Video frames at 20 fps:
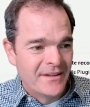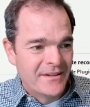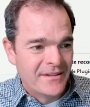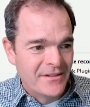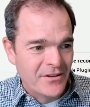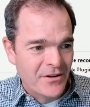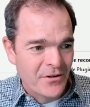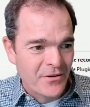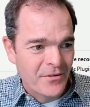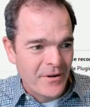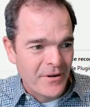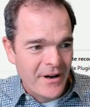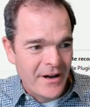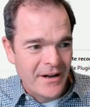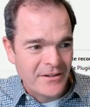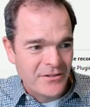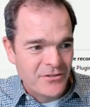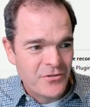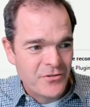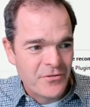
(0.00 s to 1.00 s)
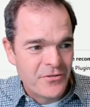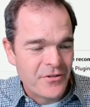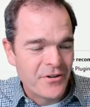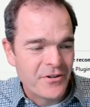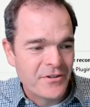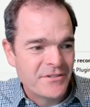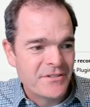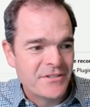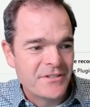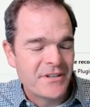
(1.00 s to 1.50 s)

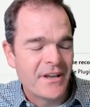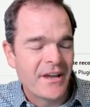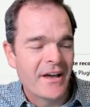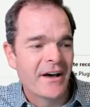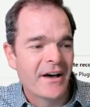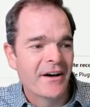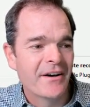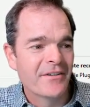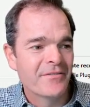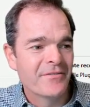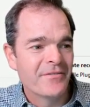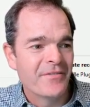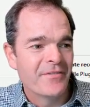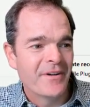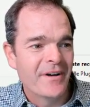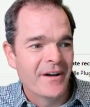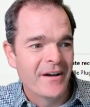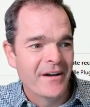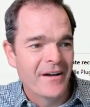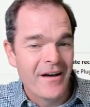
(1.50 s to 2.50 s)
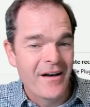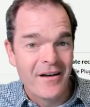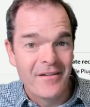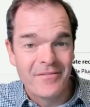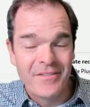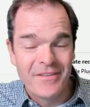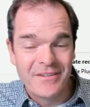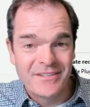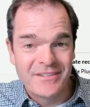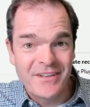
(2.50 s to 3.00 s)
2/3 of
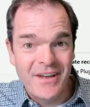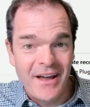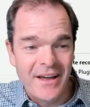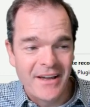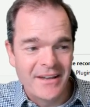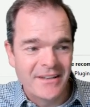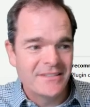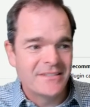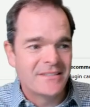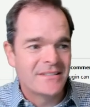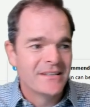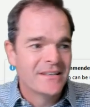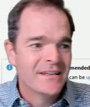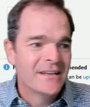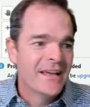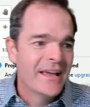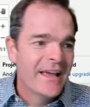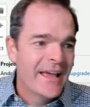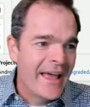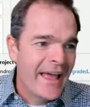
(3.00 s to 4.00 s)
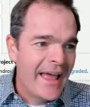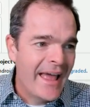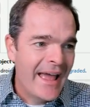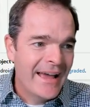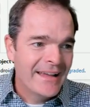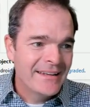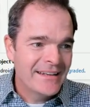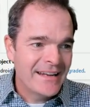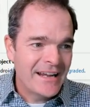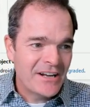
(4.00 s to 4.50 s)
the size,
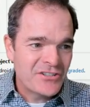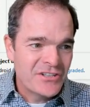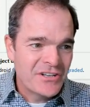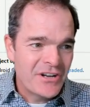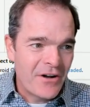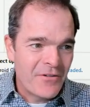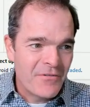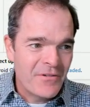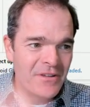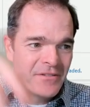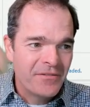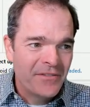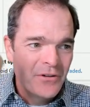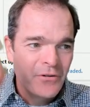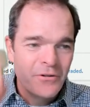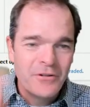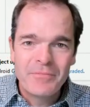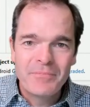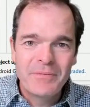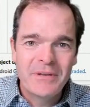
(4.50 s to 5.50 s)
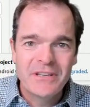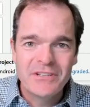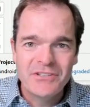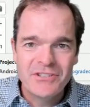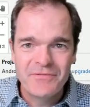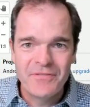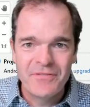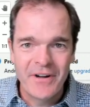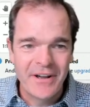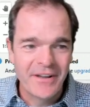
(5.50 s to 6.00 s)
and it actually got rid of the old PNG
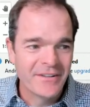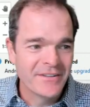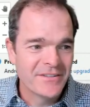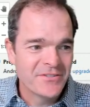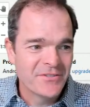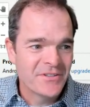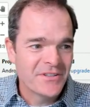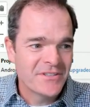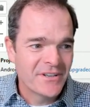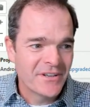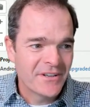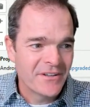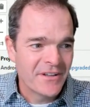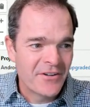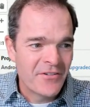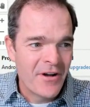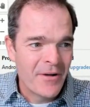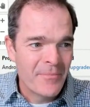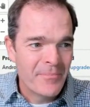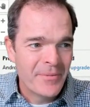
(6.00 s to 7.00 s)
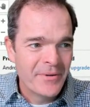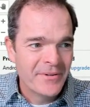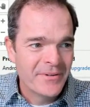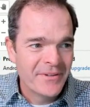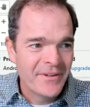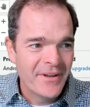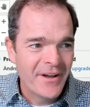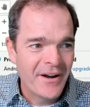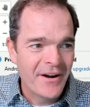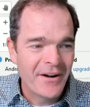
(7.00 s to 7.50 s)
file, so it doesn't clutter up
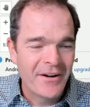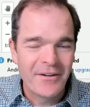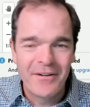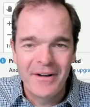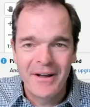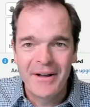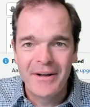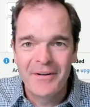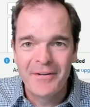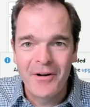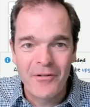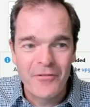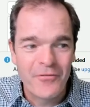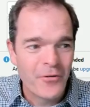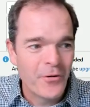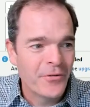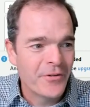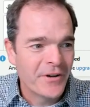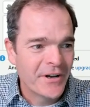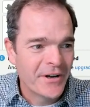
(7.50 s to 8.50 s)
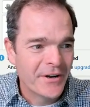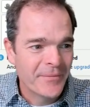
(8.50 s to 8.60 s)
our folder here.